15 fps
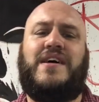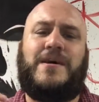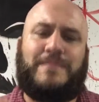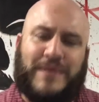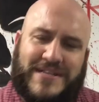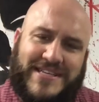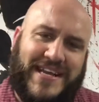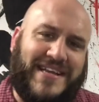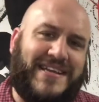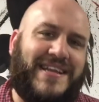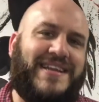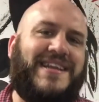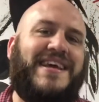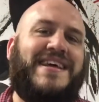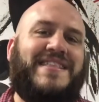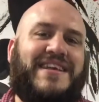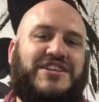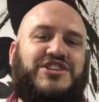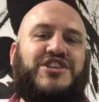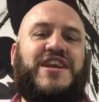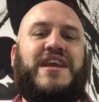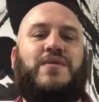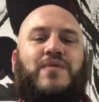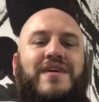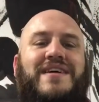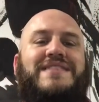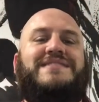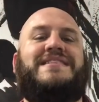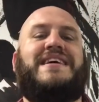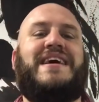pretended that she
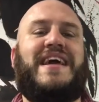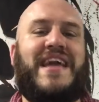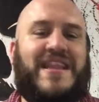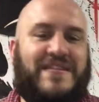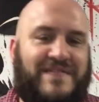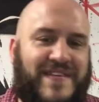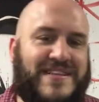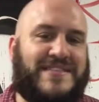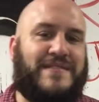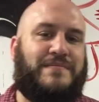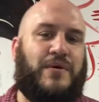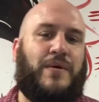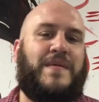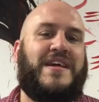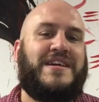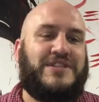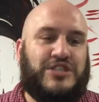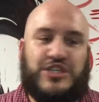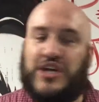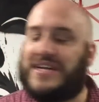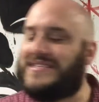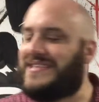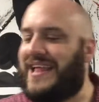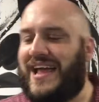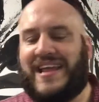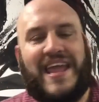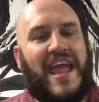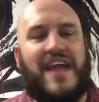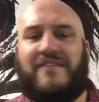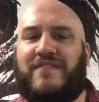was invisible, just
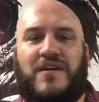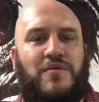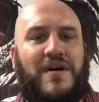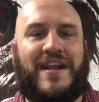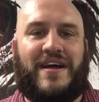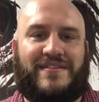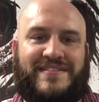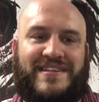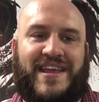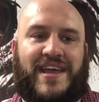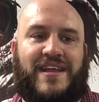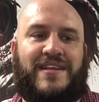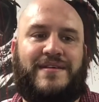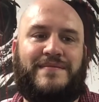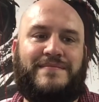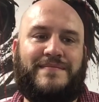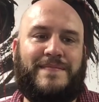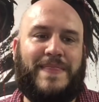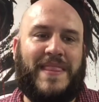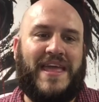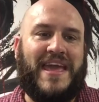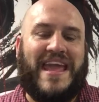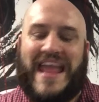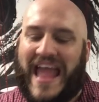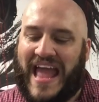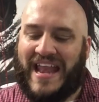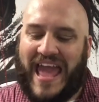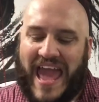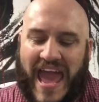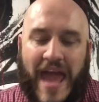like everyone else did. He
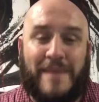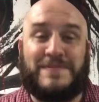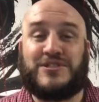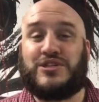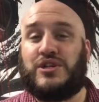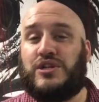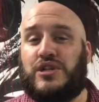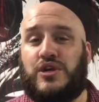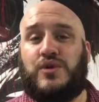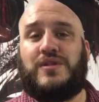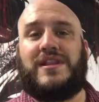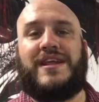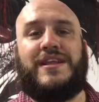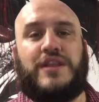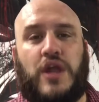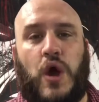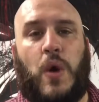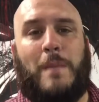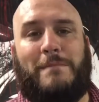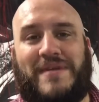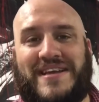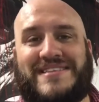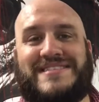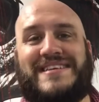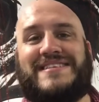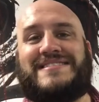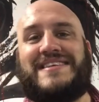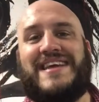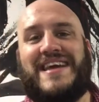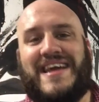had absolutely no
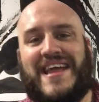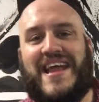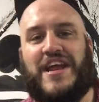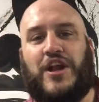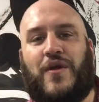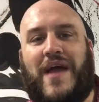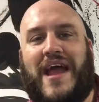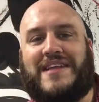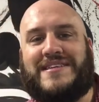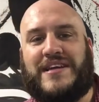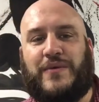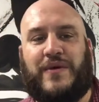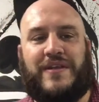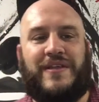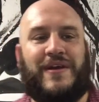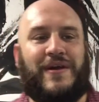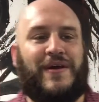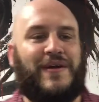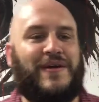business interacting with her.